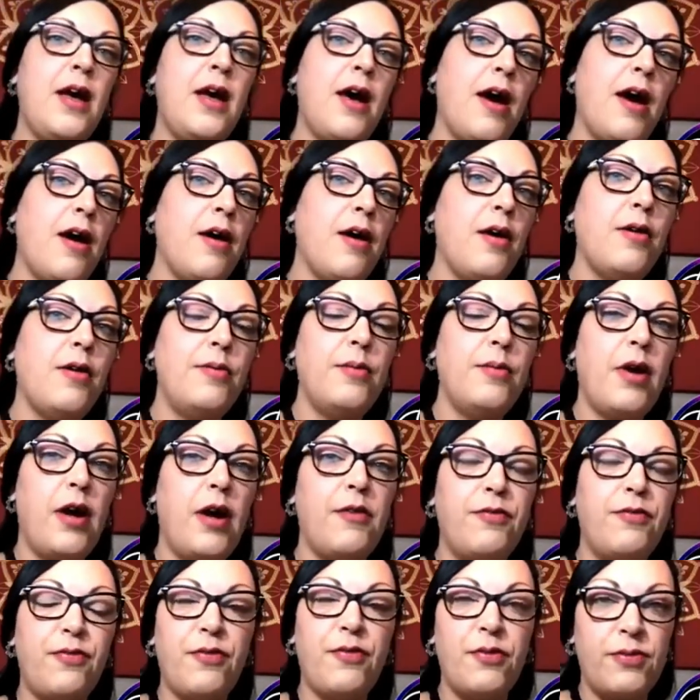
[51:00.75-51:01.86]
I've
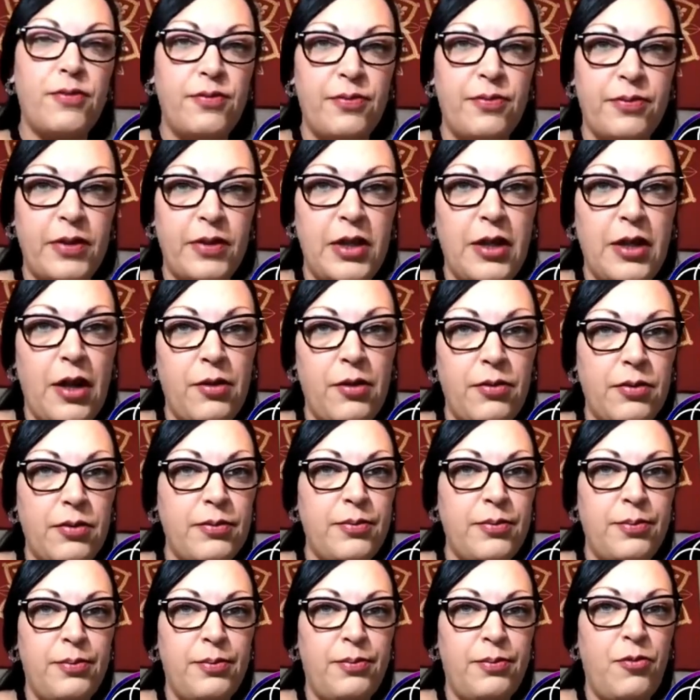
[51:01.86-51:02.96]

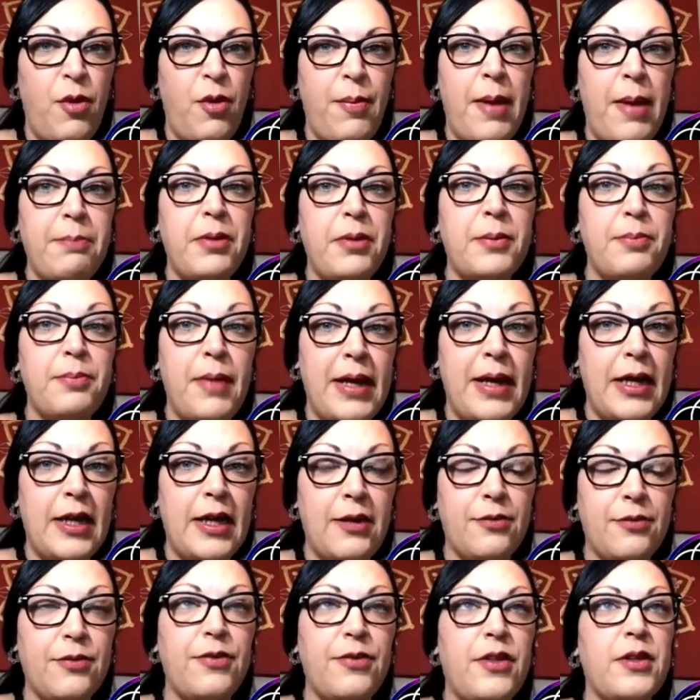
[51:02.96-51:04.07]
remembered many of
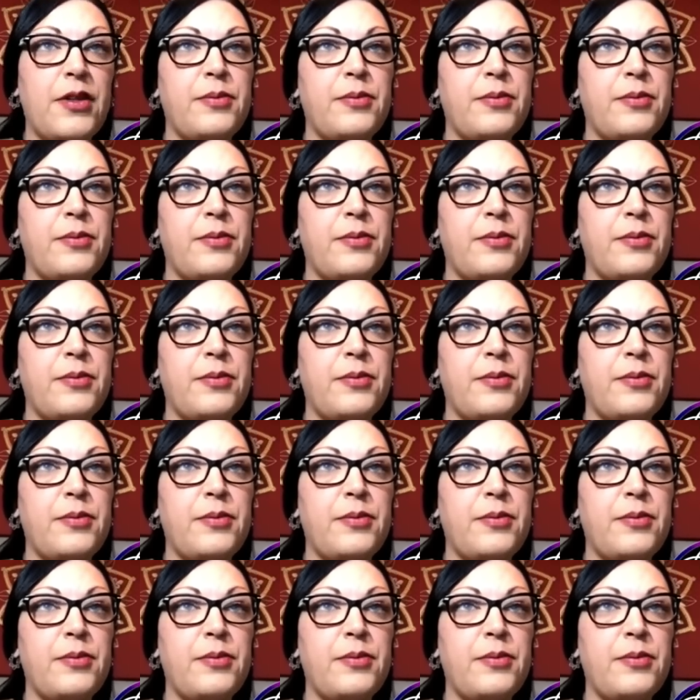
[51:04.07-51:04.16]
them.